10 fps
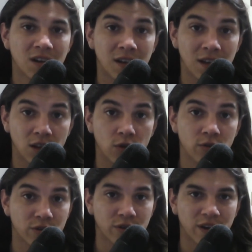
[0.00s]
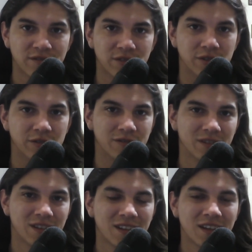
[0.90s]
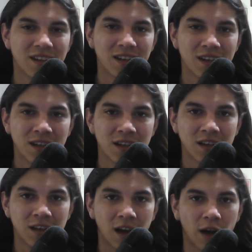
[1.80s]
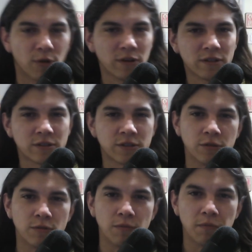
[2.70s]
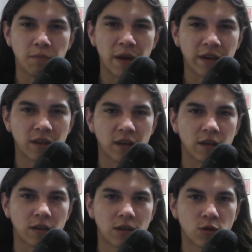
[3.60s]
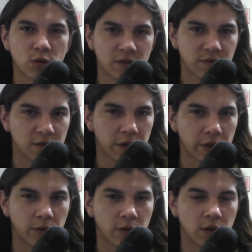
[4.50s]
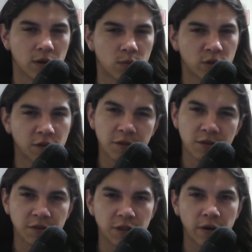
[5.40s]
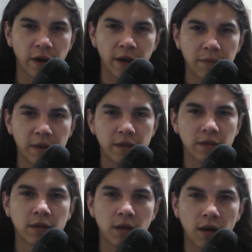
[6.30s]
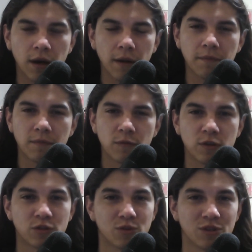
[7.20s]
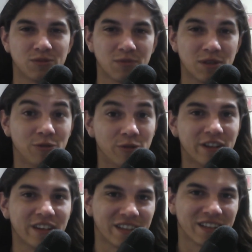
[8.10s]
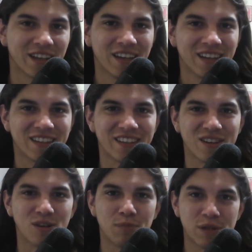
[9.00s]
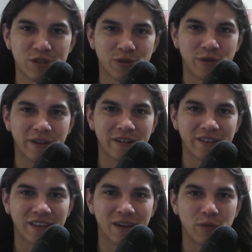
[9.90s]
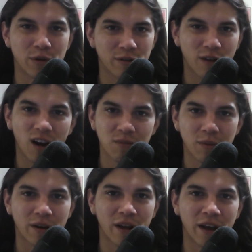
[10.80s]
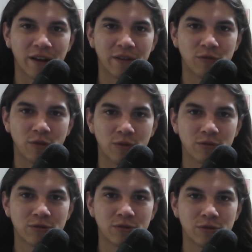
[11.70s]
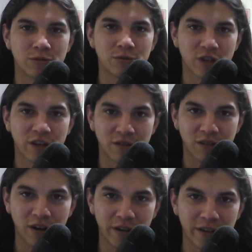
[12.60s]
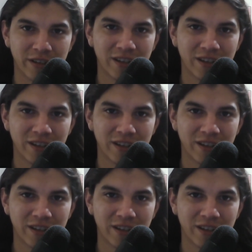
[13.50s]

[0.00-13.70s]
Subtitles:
Hello and good afternoon. I wanted to make a quick video on a previous video I had made, which was me reading the obituary that Murray Rothbard had wrote to Che Guevara,